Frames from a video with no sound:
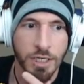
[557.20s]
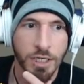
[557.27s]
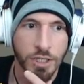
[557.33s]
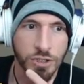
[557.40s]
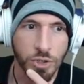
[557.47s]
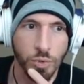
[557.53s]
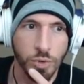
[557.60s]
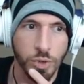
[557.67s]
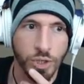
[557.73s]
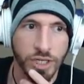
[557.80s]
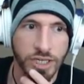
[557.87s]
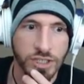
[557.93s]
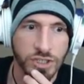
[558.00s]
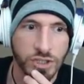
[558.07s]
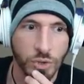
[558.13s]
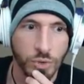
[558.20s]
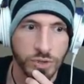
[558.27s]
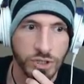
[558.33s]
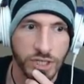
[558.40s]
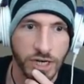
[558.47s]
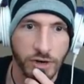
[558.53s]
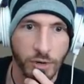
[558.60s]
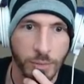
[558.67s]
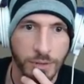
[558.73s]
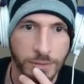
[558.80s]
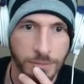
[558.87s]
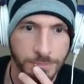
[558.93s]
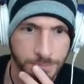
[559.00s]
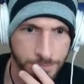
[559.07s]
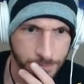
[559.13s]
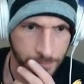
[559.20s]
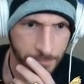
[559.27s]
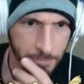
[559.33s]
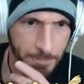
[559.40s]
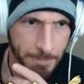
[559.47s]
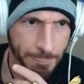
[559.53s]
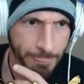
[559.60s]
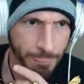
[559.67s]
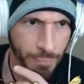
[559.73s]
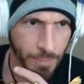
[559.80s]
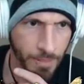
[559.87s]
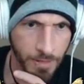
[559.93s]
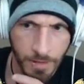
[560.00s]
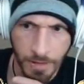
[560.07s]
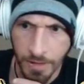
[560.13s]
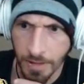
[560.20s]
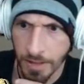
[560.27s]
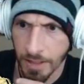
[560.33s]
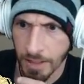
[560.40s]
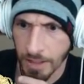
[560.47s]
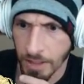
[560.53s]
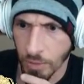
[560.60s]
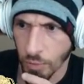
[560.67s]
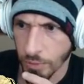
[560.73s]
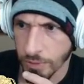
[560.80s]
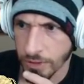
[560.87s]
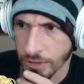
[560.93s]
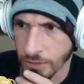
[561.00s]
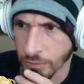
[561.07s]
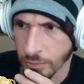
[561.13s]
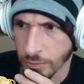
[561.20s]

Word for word: Don't look at his souls are terrible. Uh, what are we doing? What are